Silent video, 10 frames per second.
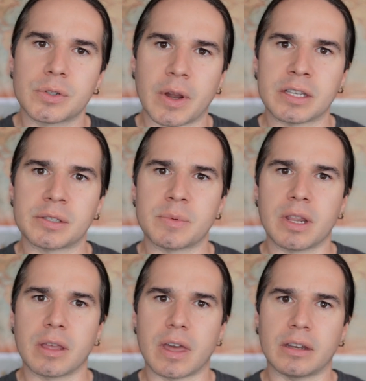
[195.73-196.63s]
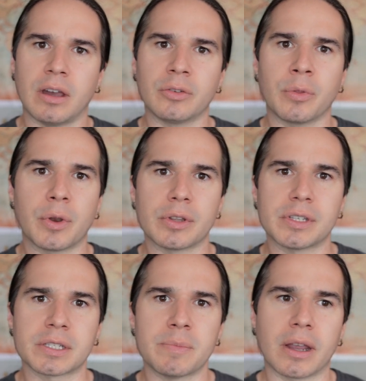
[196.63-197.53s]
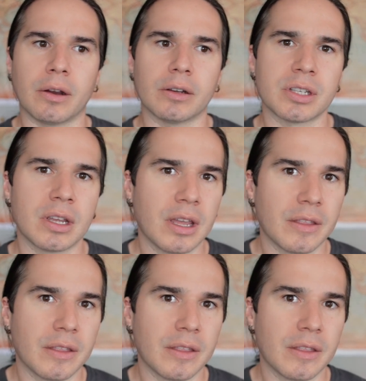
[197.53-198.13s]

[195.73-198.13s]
transmitting, that 136 megahertz,